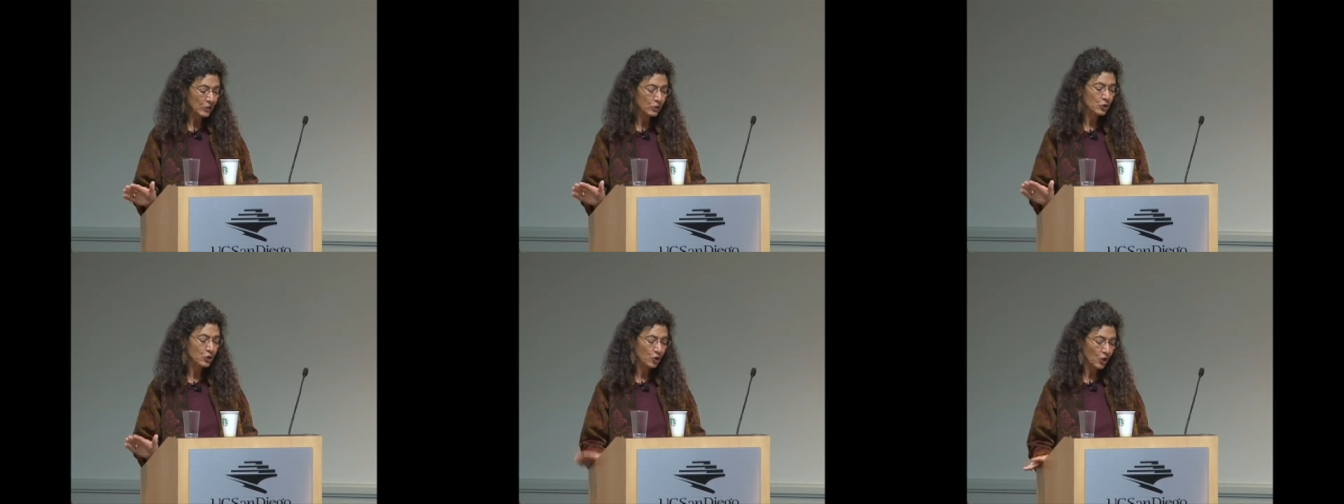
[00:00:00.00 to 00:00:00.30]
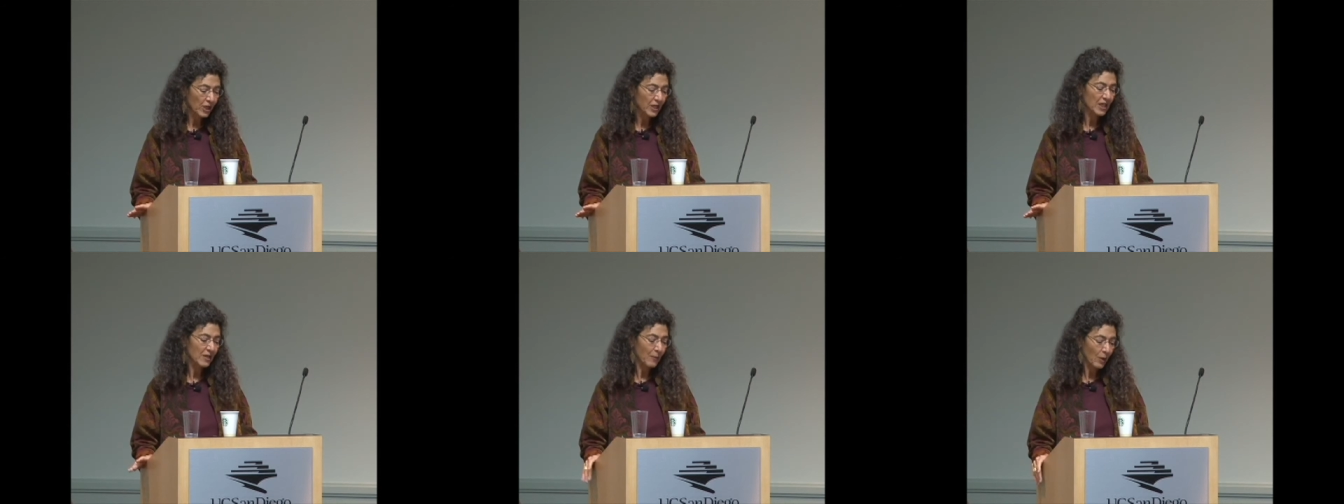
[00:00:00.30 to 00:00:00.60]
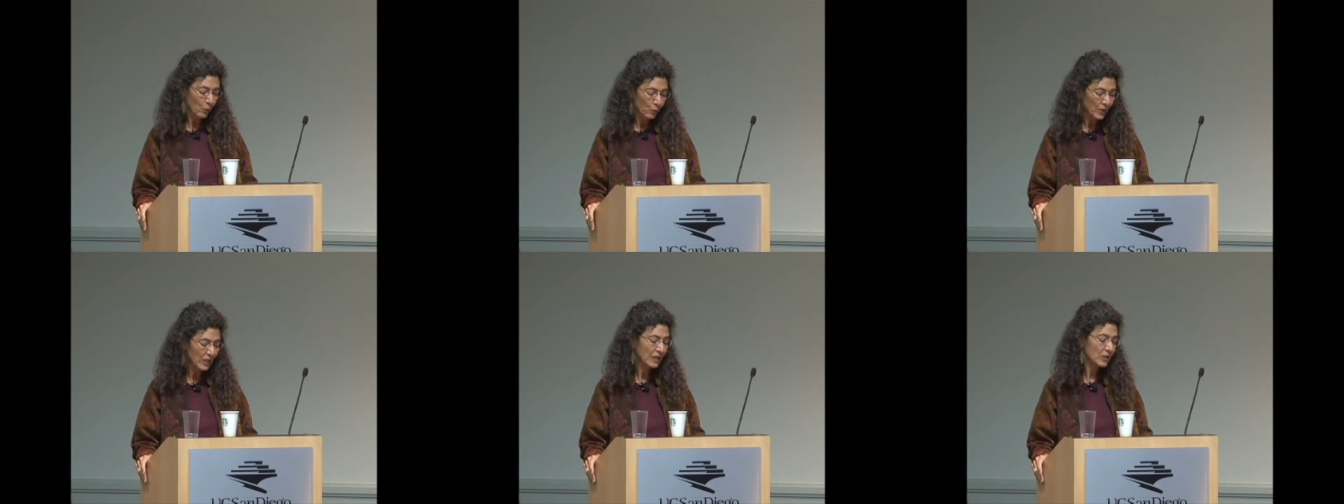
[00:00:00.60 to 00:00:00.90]
leaders talking
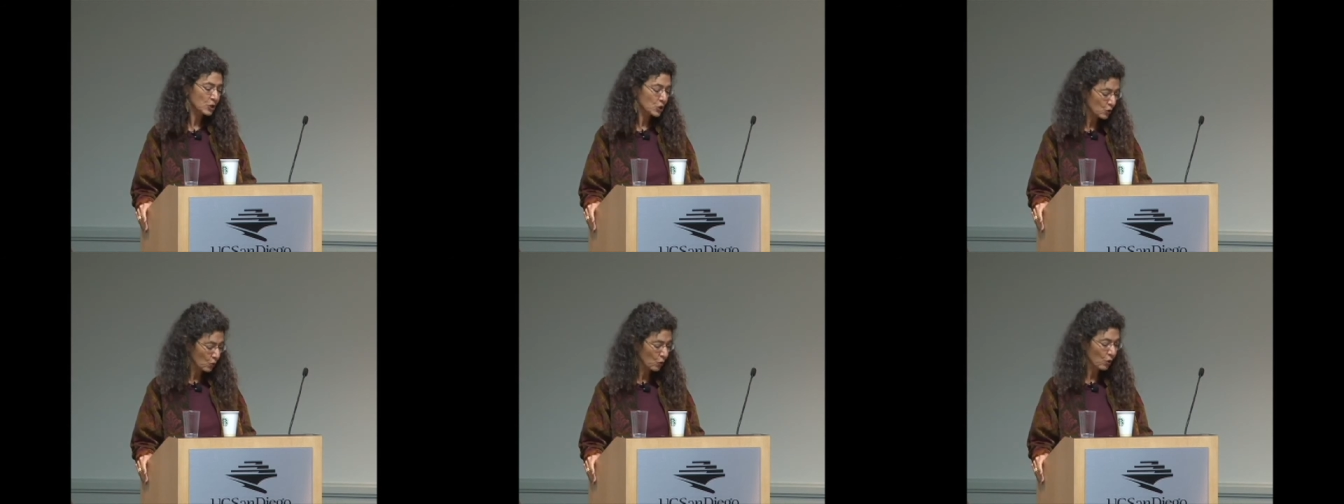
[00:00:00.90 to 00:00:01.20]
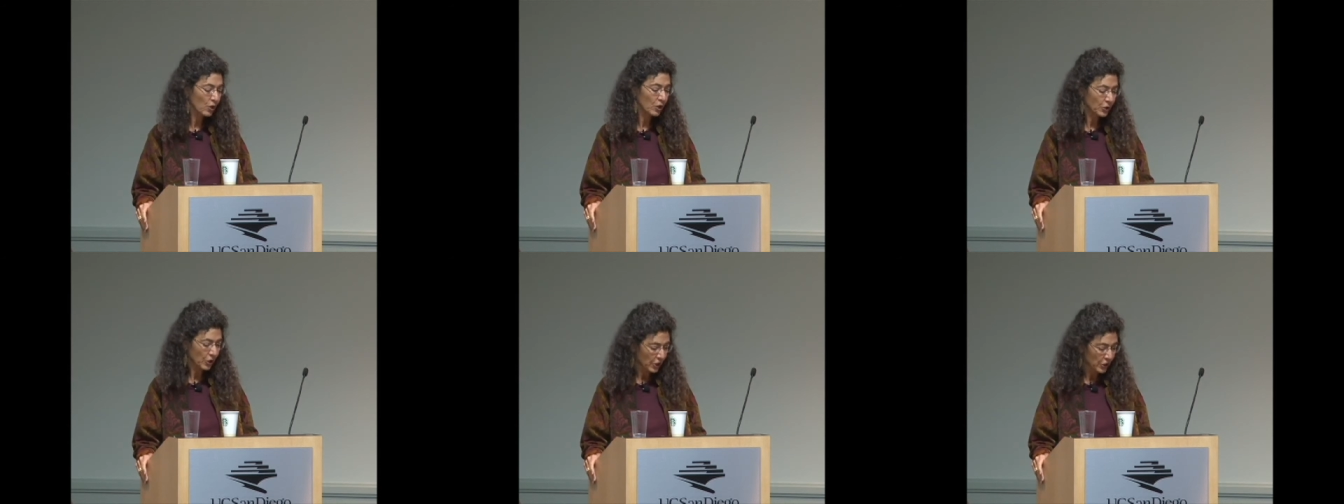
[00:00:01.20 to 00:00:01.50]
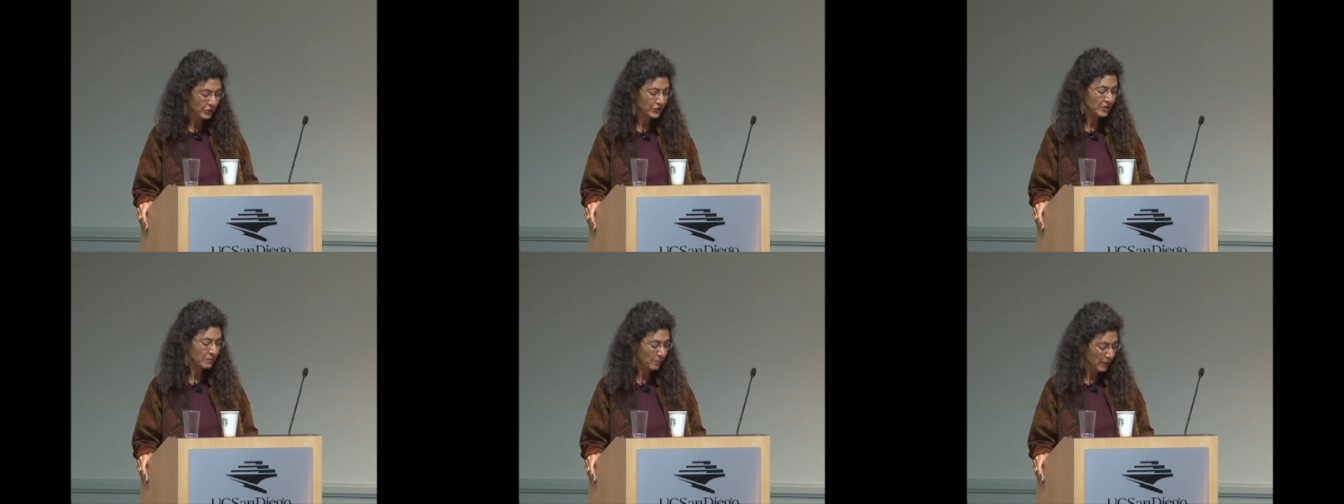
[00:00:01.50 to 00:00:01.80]
about winning the so-called
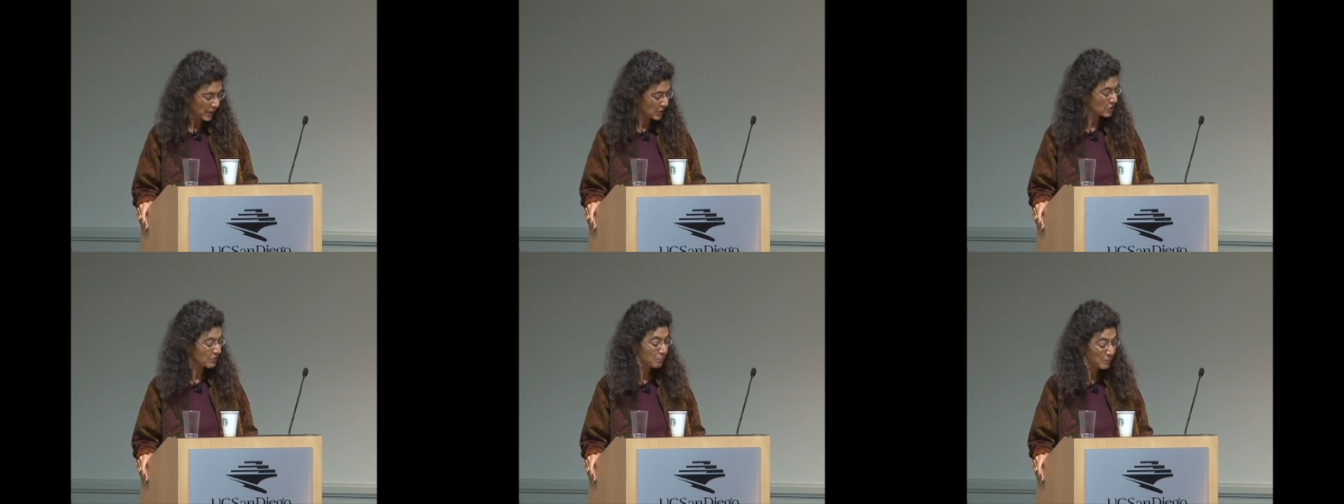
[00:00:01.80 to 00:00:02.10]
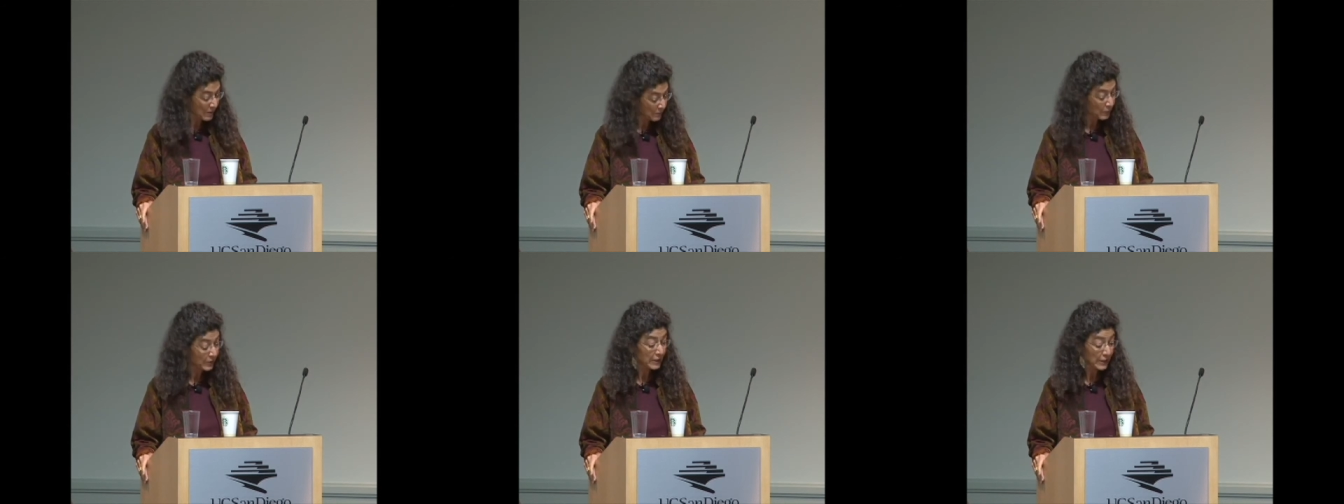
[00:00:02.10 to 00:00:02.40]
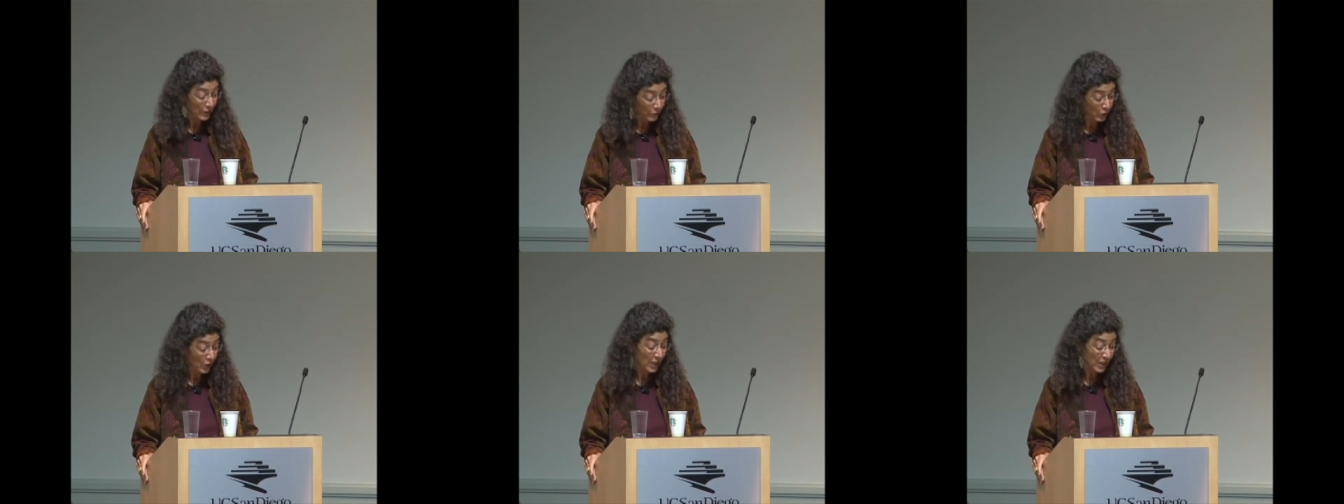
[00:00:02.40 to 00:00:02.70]
hearts and minds of people
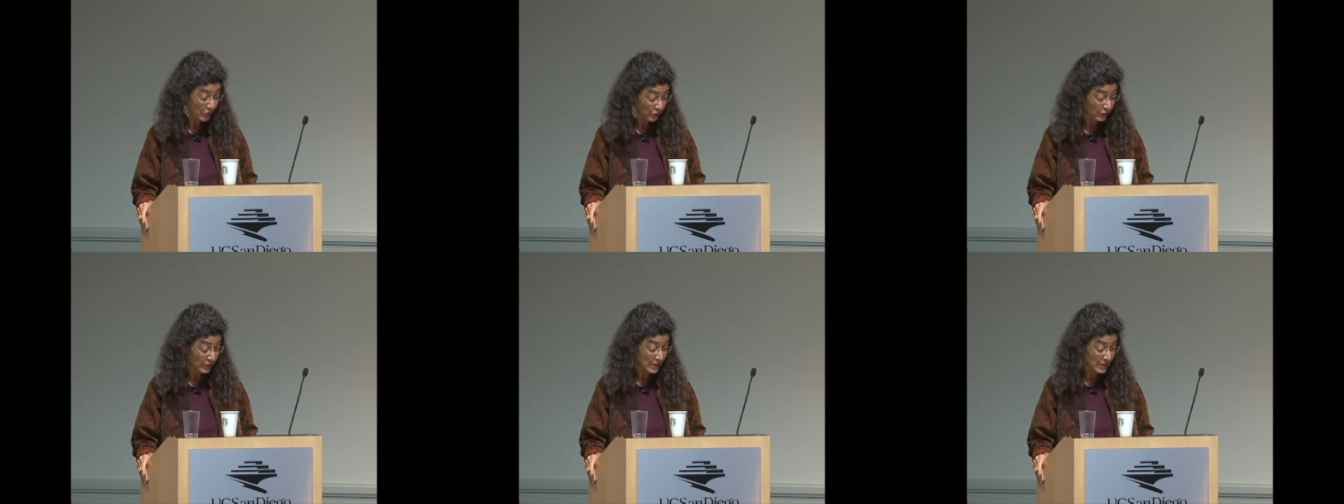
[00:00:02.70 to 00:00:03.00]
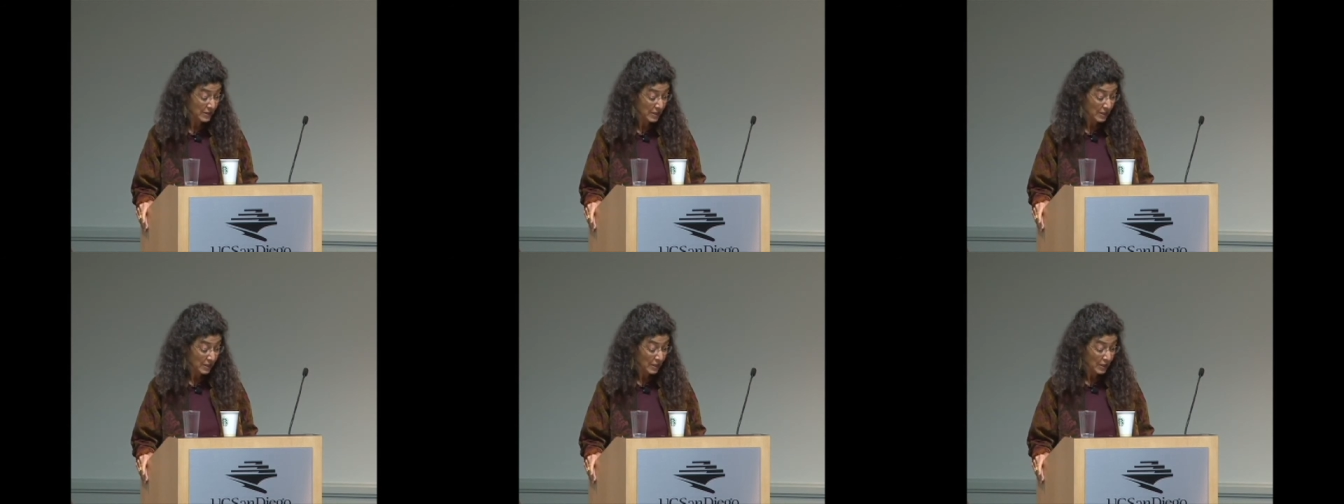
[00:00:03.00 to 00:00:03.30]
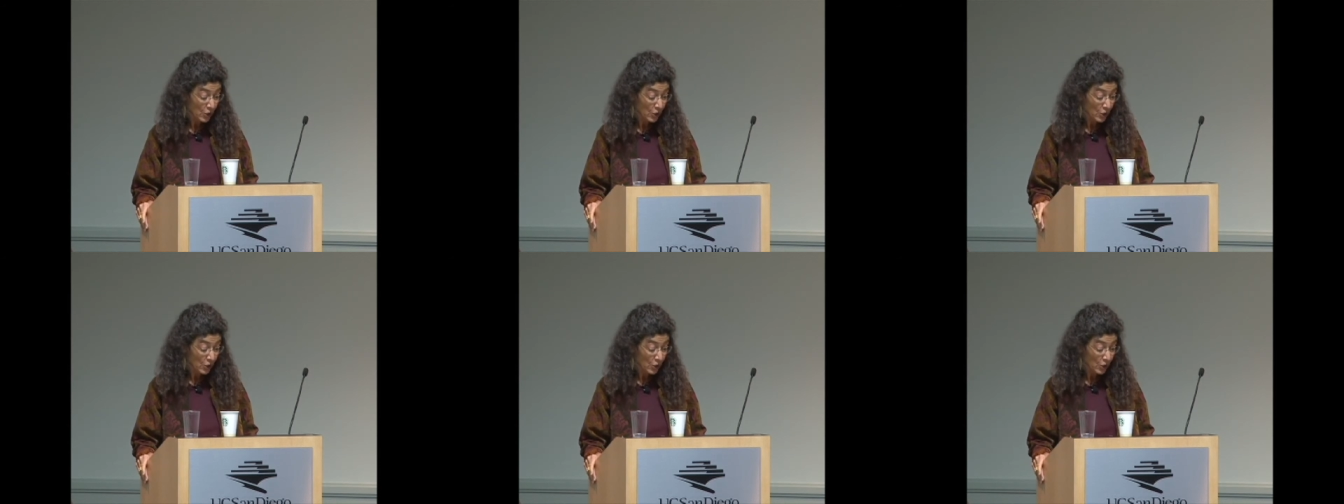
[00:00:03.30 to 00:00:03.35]
in other countries,